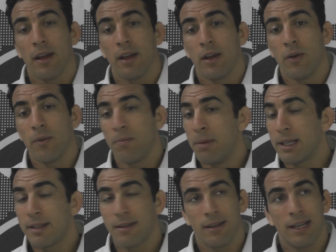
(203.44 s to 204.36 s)
you know.
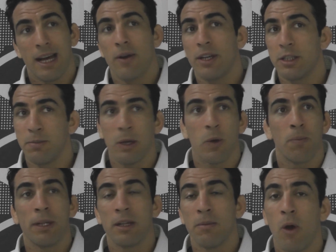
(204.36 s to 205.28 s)
But now he's been
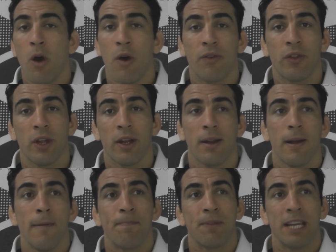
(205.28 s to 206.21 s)
competing more often.
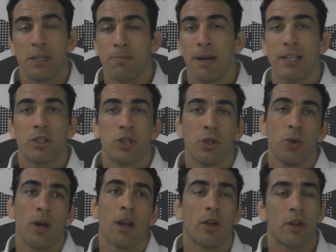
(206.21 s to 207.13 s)
He's passed
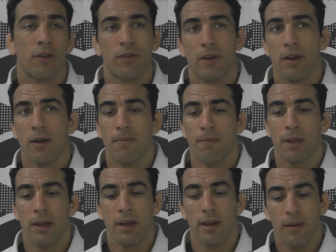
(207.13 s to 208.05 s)
through a lot
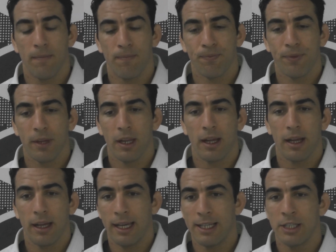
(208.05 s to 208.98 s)
of.
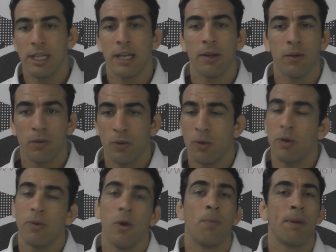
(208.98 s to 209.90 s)
He's
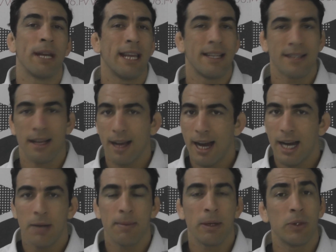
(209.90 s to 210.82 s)
opening his
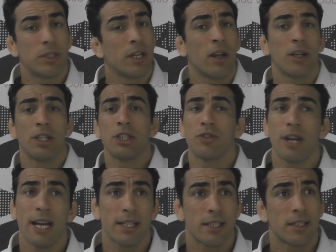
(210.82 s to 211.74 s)
academy, which is a lot of
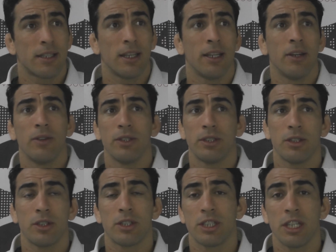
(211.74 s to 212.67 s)
stress. You know, it's
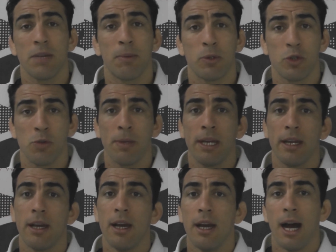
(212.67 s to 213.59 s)
not simple to
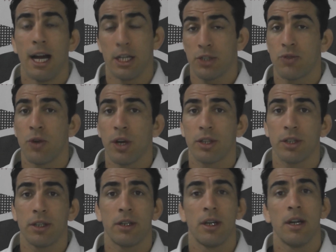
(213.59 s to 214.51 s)
be a
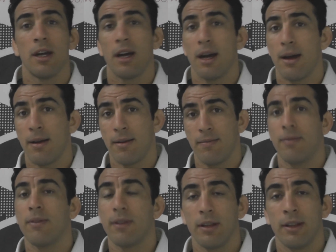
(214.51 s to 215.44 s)
instructor,
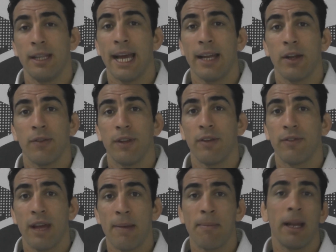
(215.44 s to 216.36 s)
dad of the
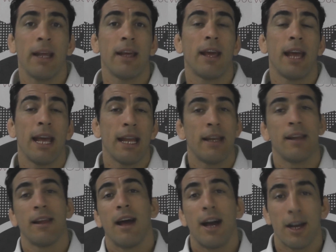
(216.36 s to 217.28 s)
family, and